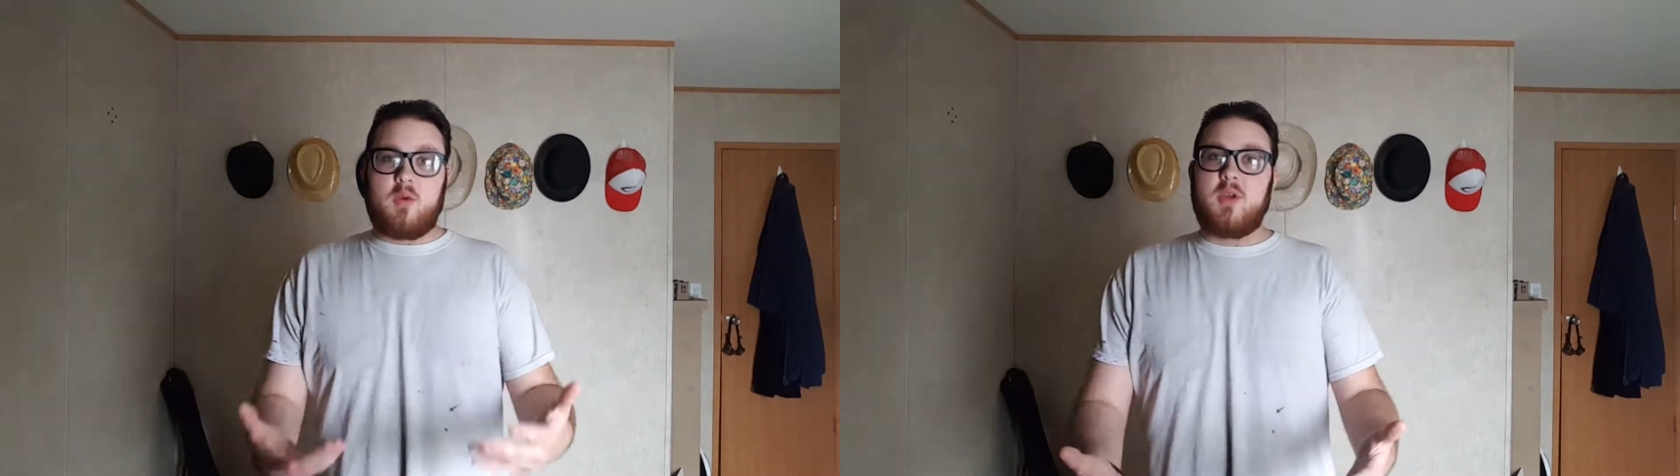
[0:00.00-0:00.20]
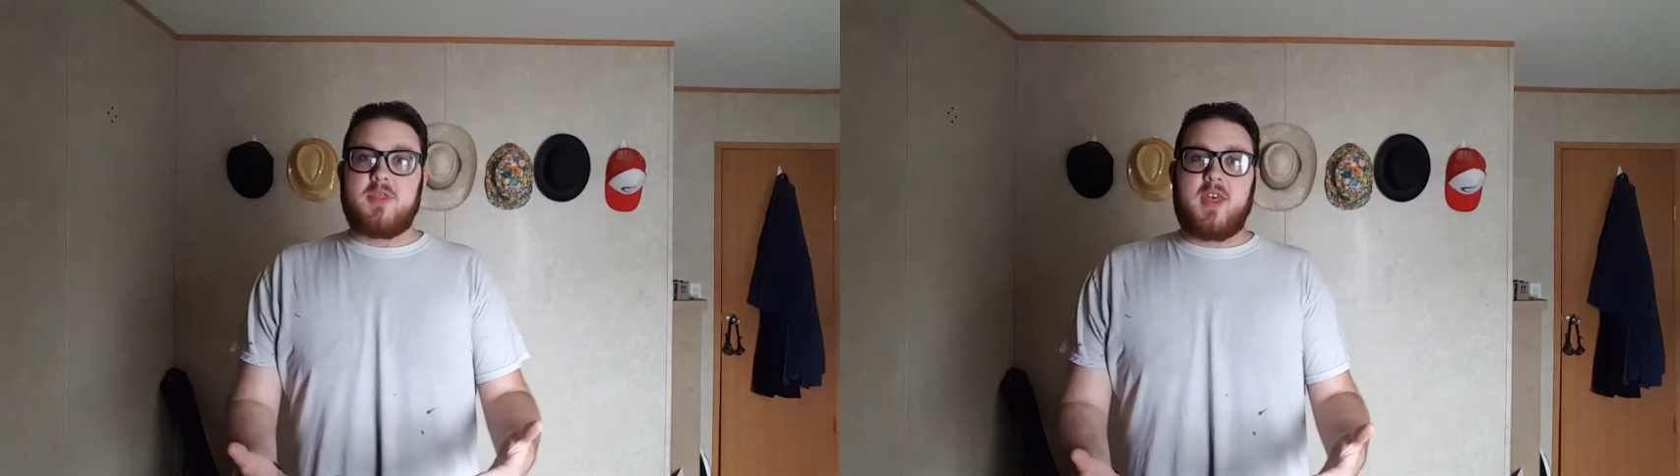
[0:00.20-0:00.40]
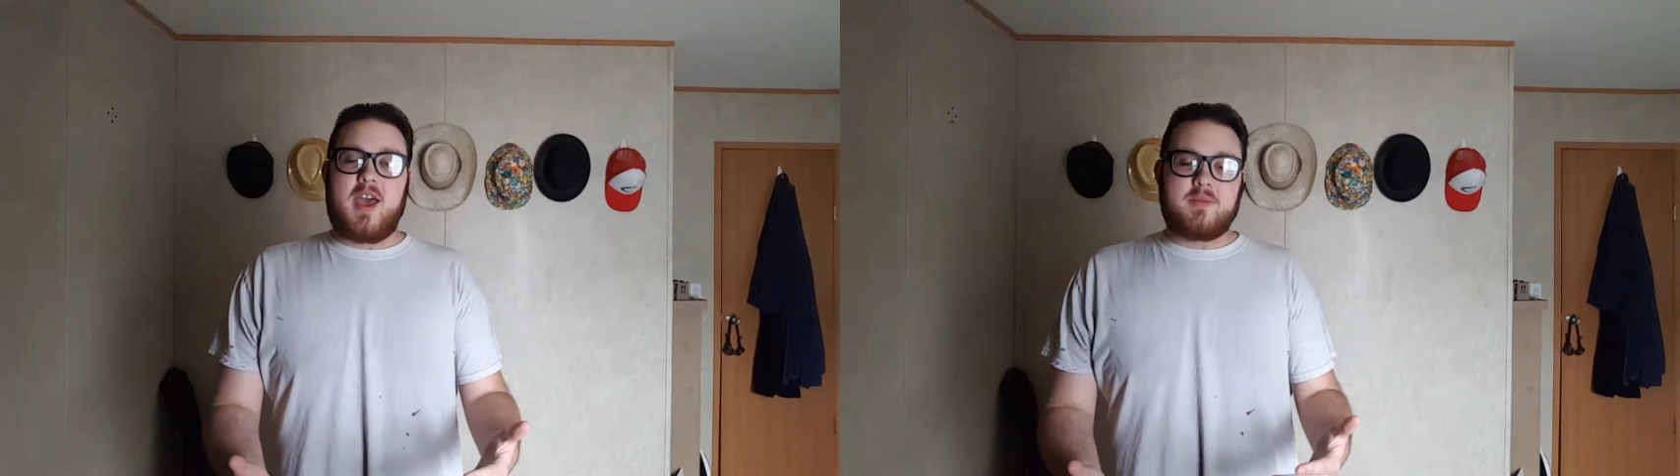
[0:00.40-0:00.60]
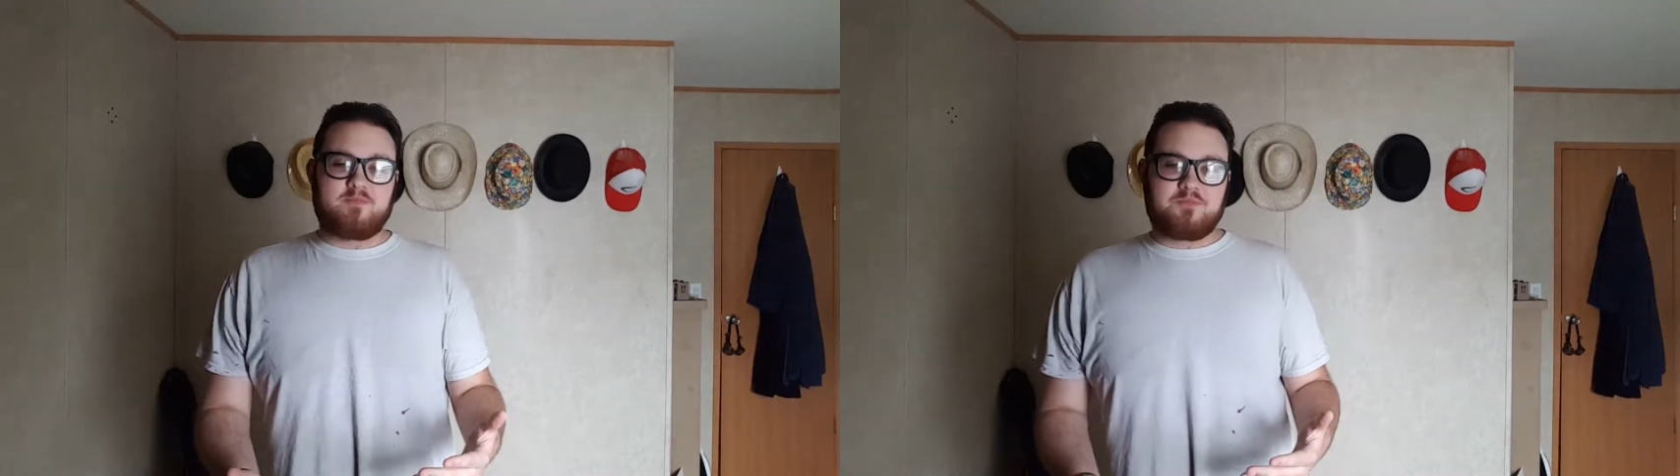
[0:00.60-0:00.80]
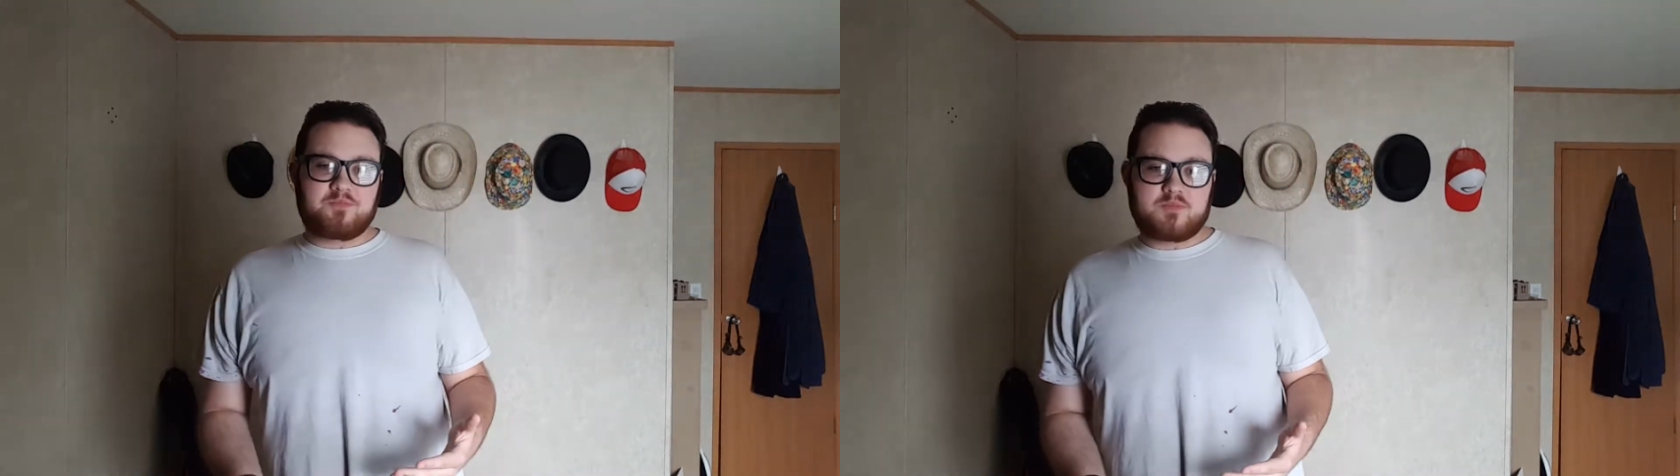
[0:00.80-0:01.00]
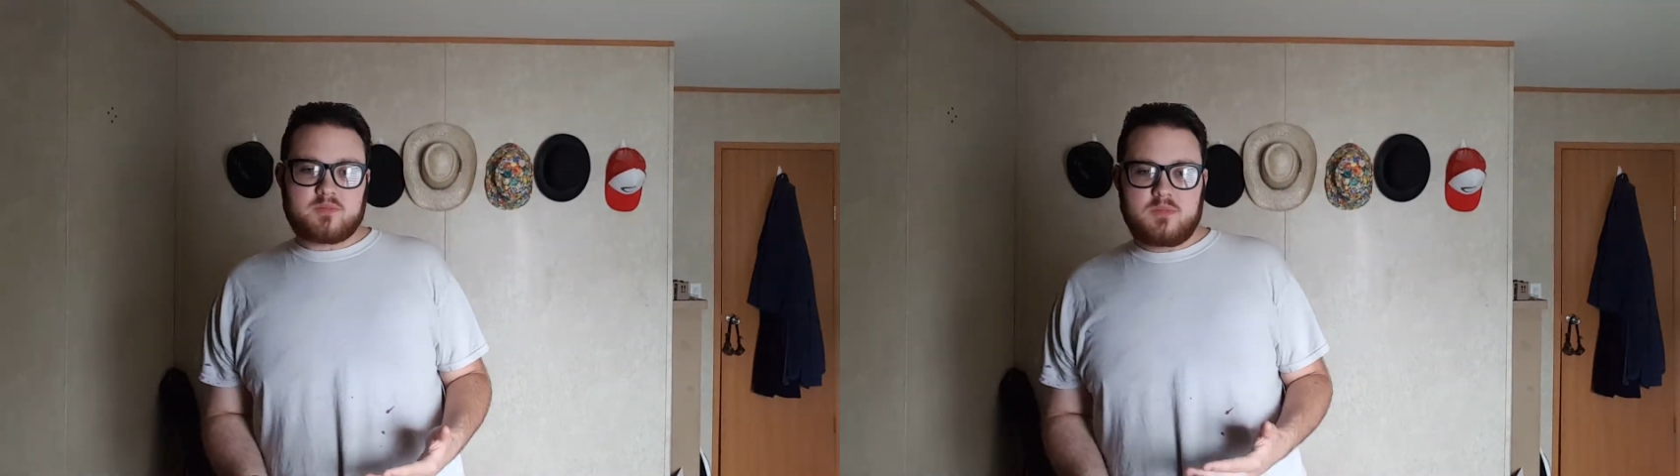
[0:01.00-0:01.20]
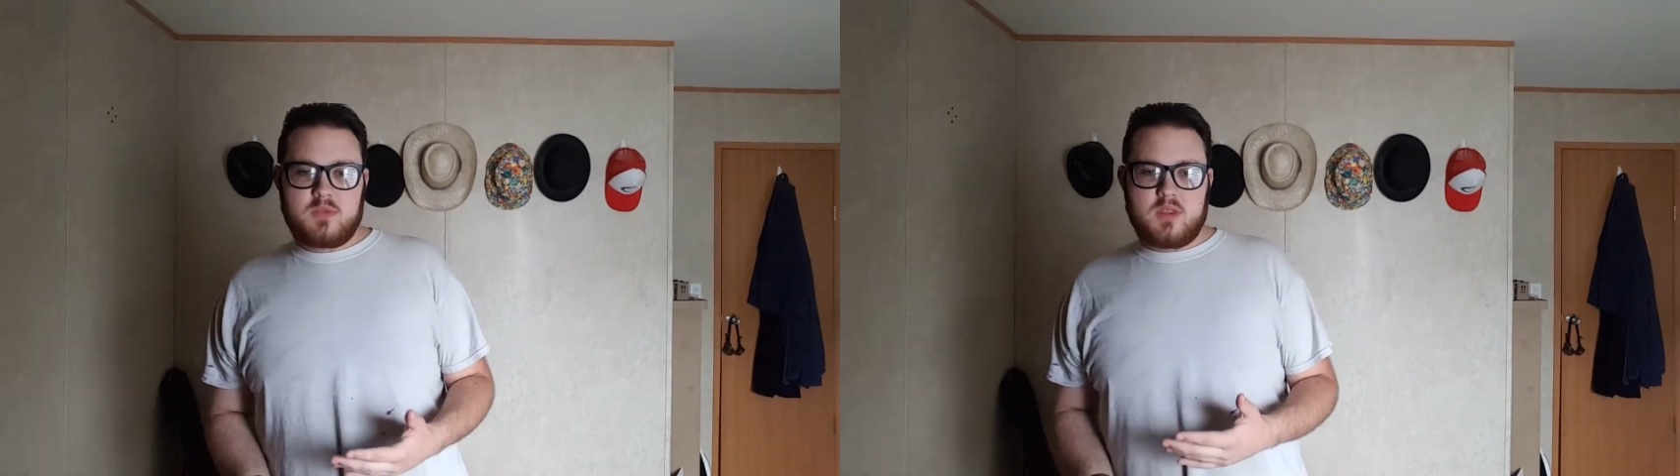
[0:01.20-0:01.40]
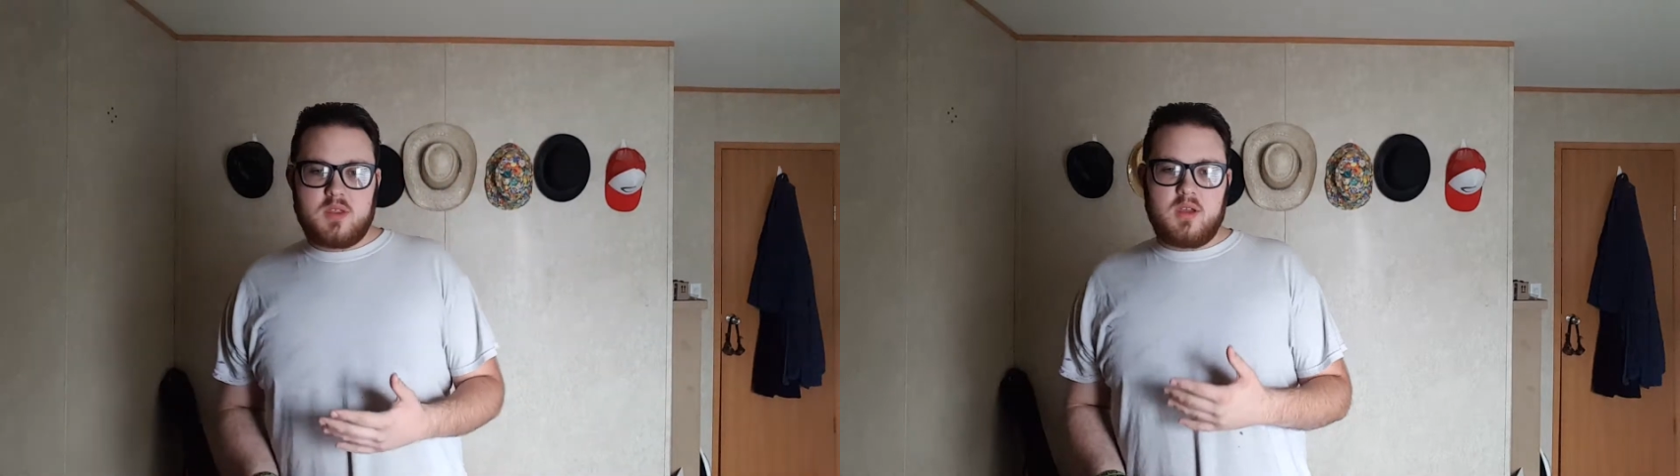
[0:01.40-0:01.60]
with that.
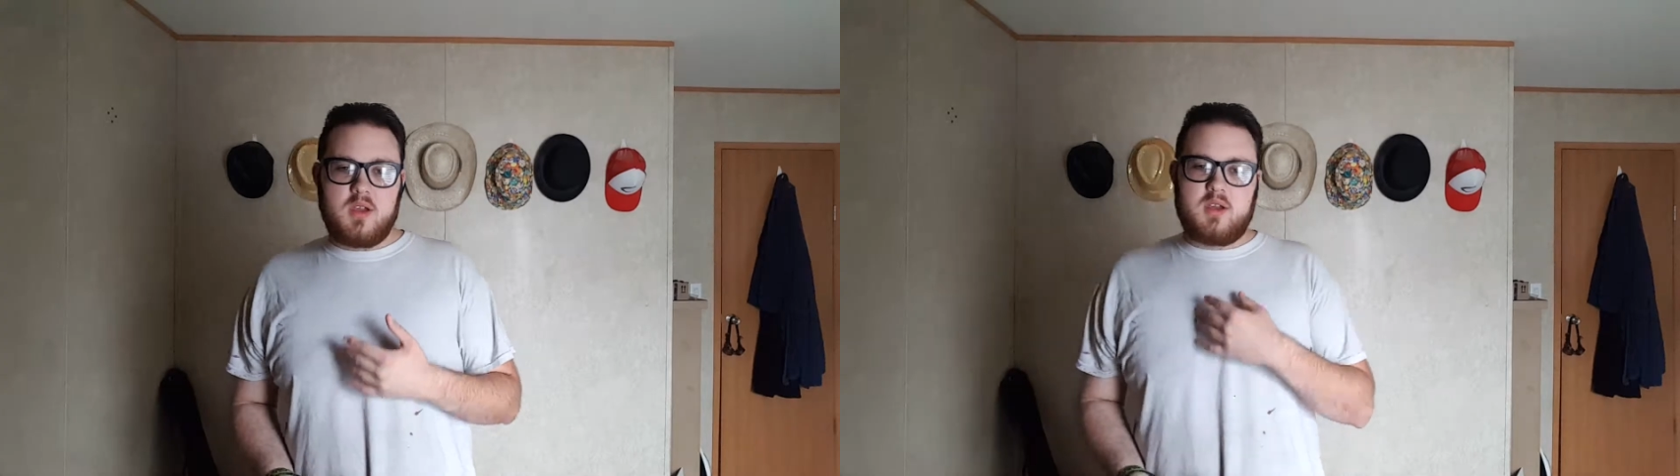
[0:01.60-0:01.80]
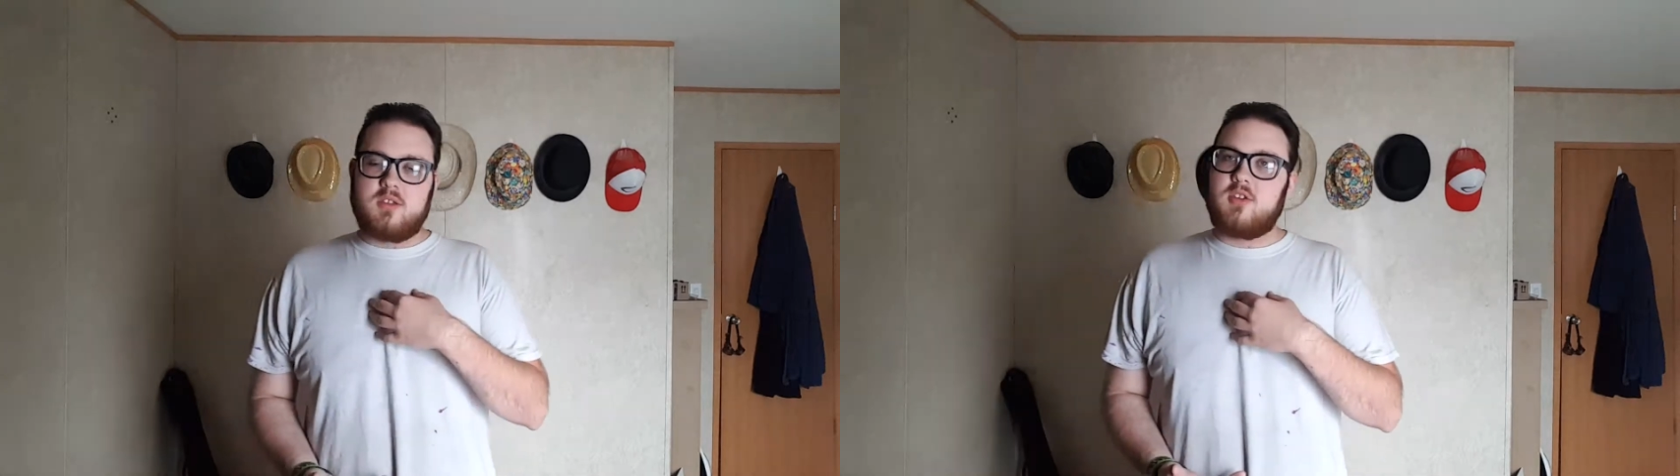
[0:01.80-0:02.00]
I